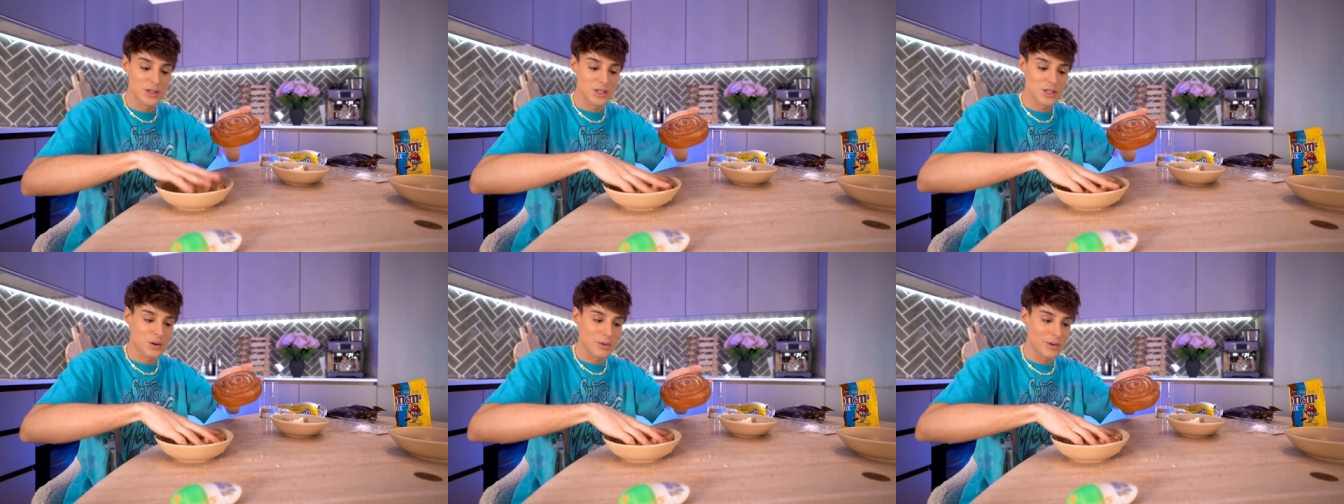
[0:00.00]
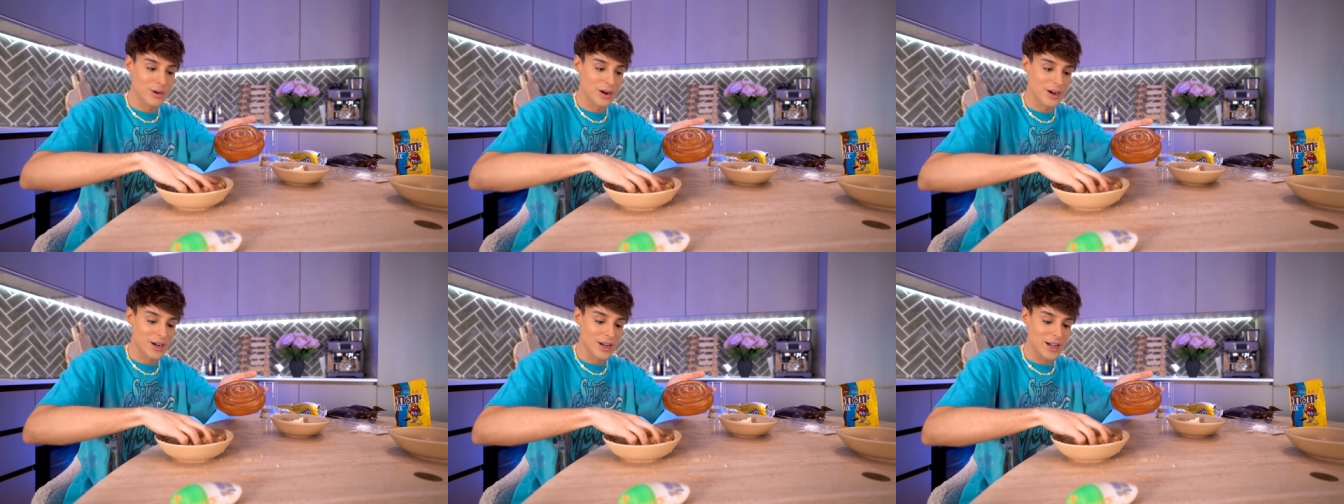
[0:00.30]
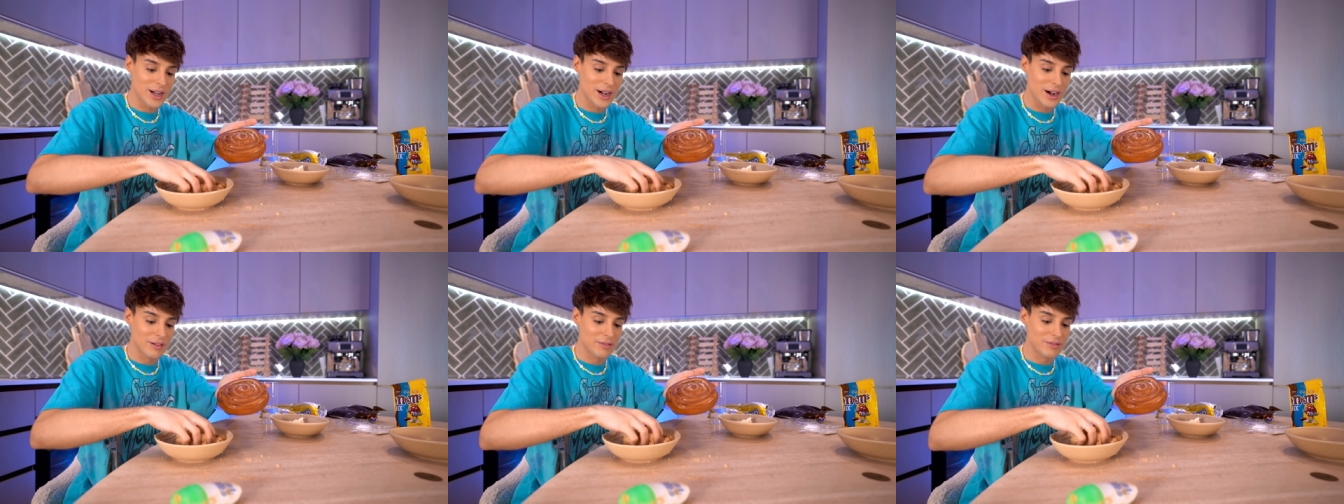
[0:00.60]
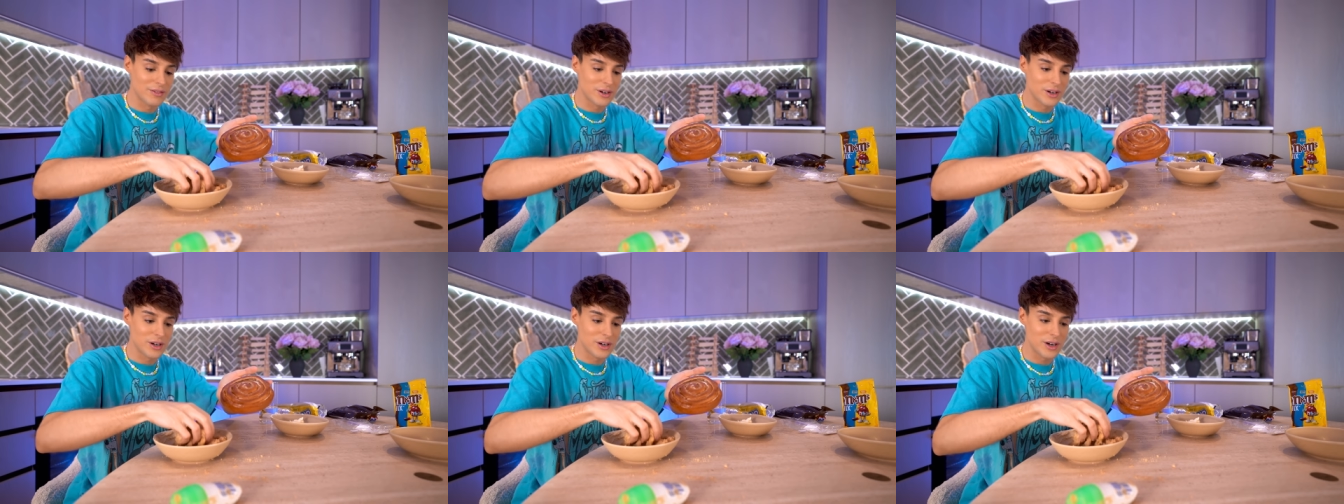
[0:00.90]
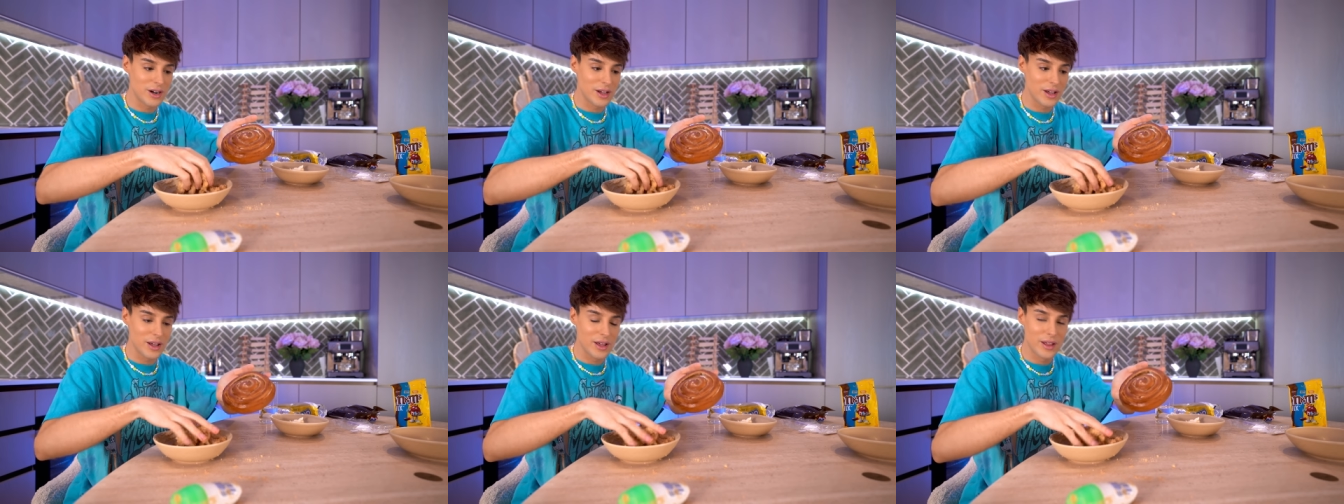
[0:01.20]
So we're gonna
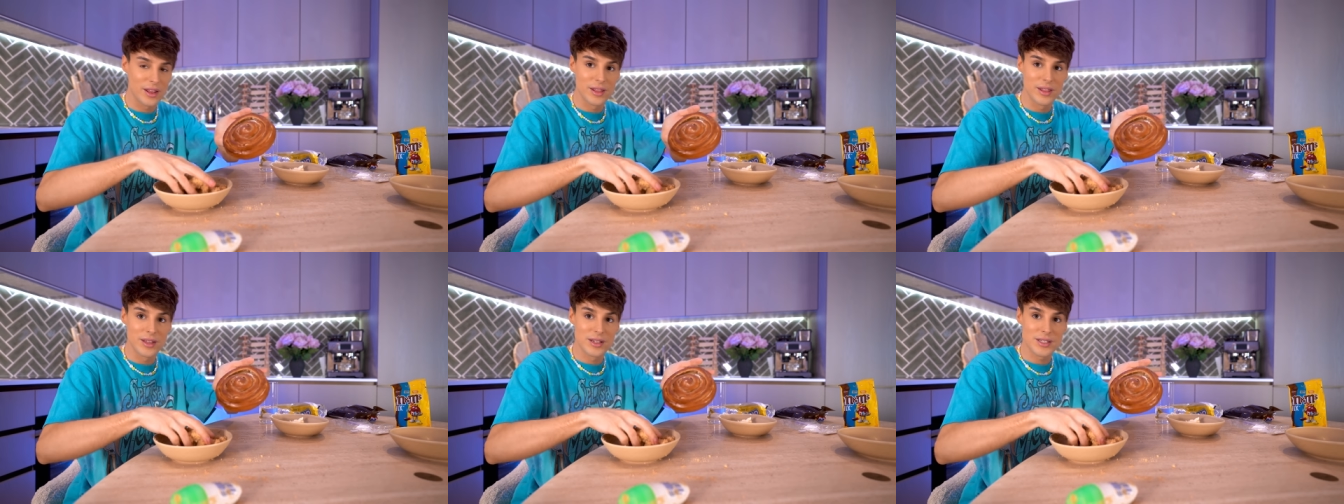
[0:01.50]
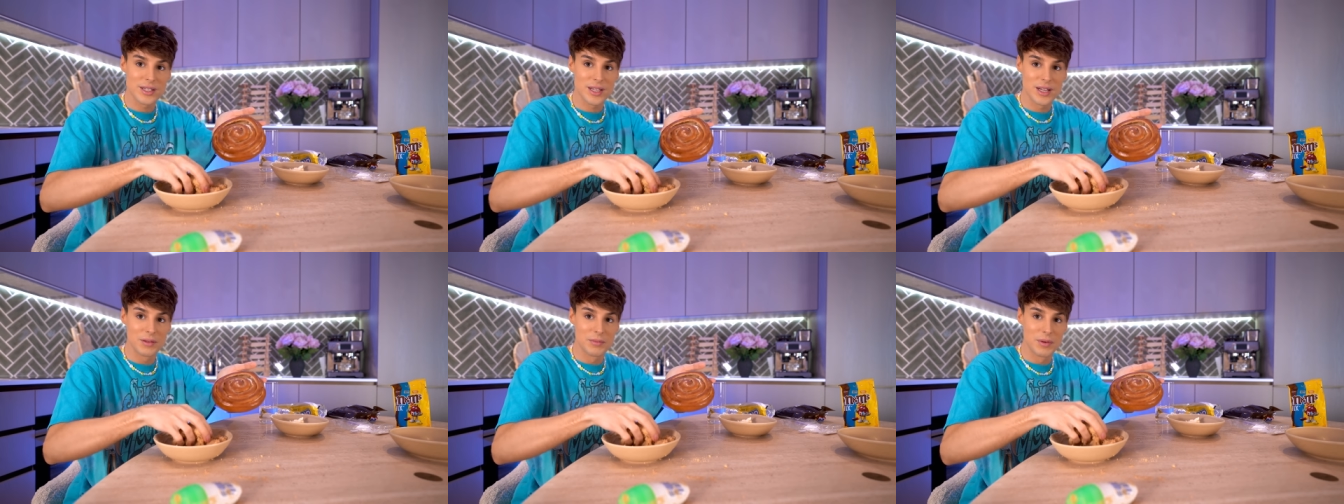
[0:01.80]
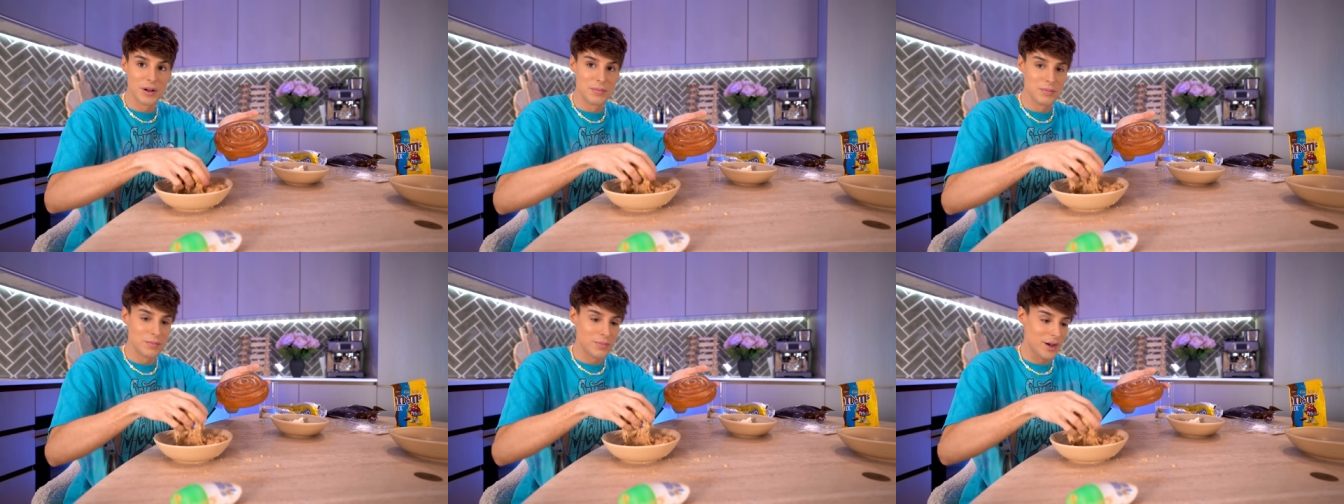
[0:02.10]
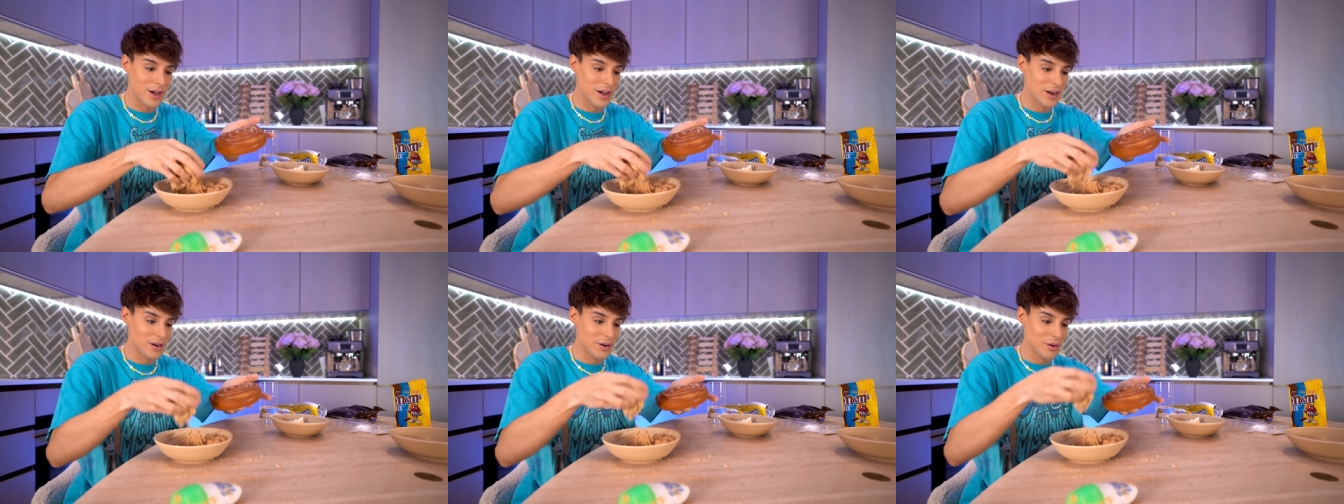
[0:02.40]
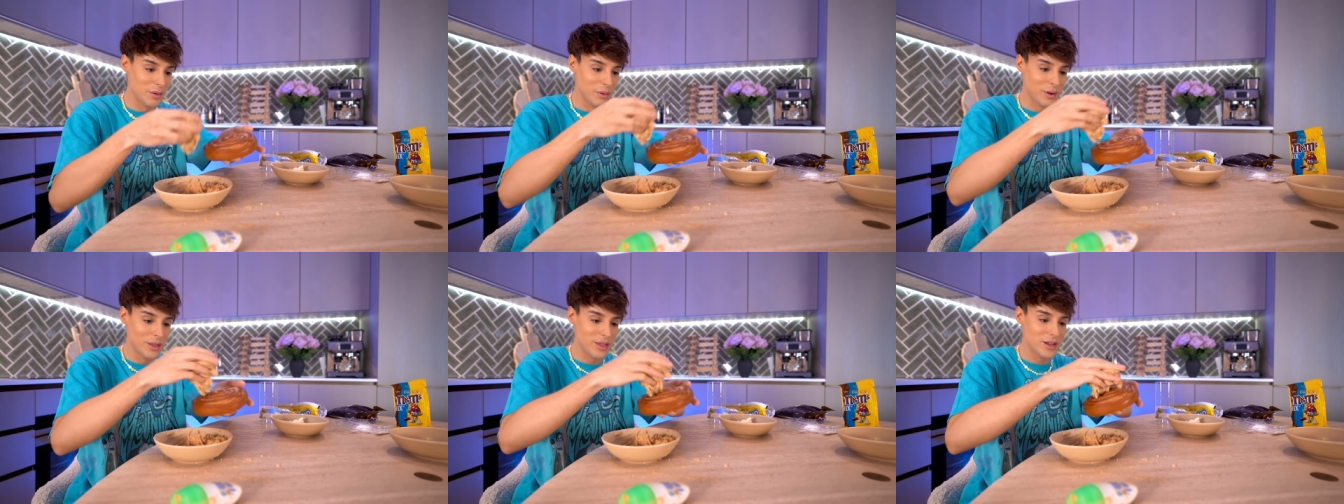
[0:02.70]
cover the cinnamon bun
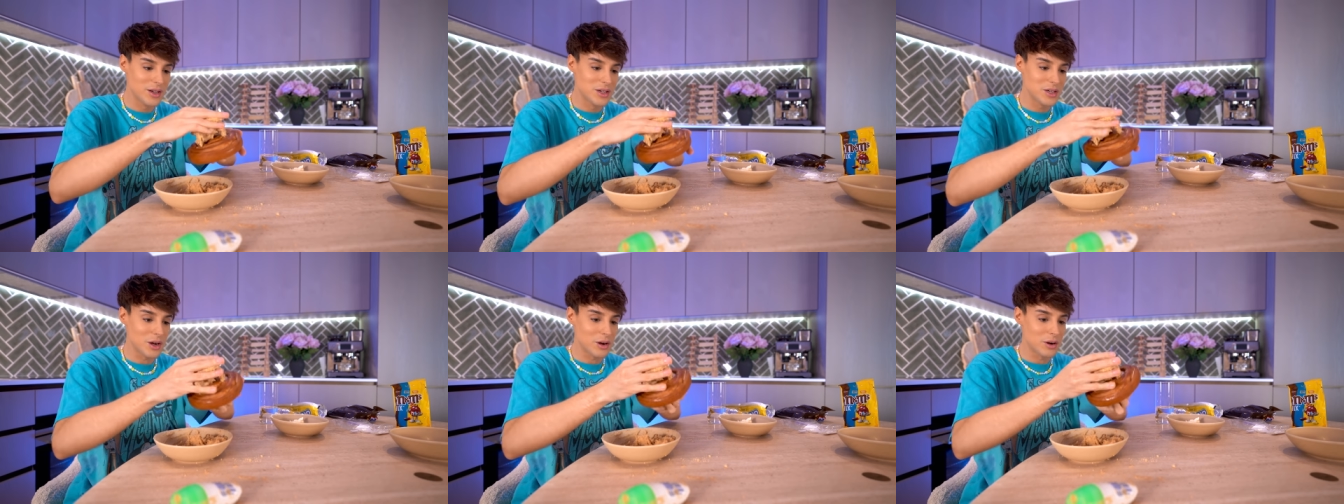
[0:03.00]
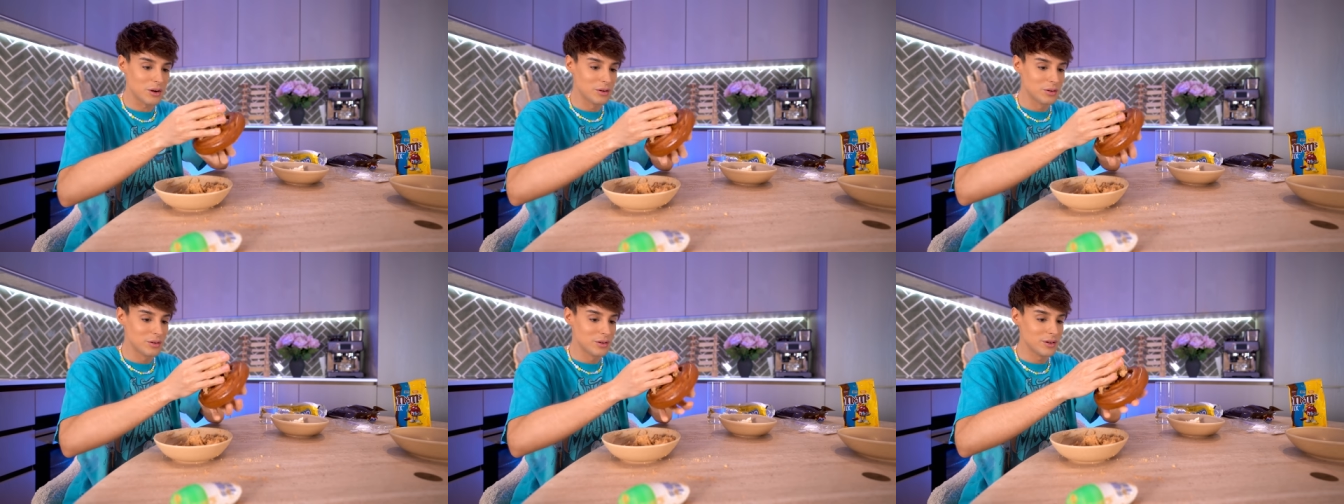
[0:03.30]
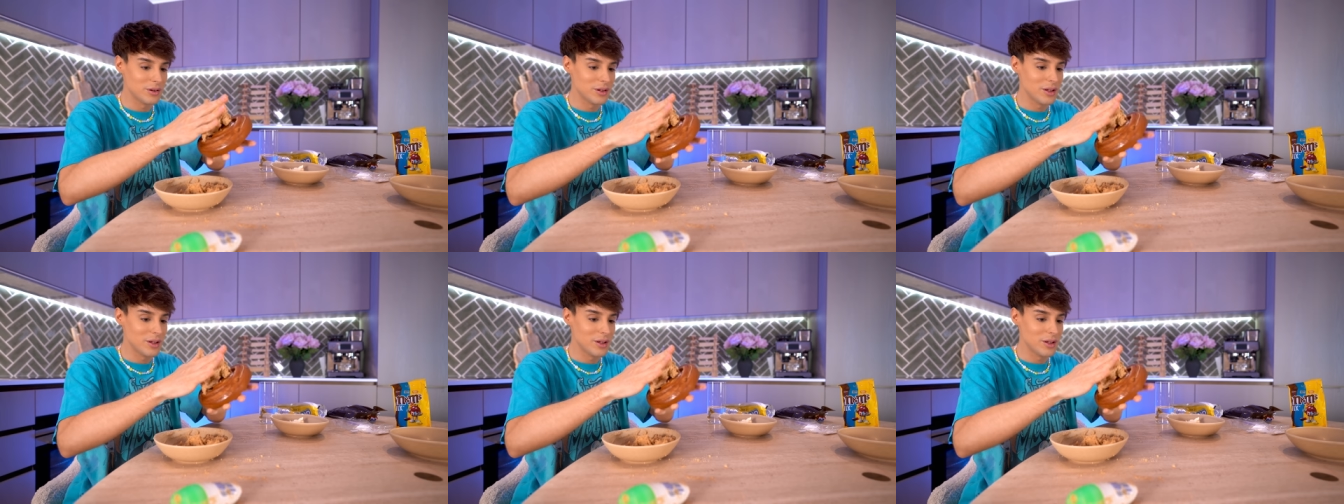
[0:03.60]
with the dough.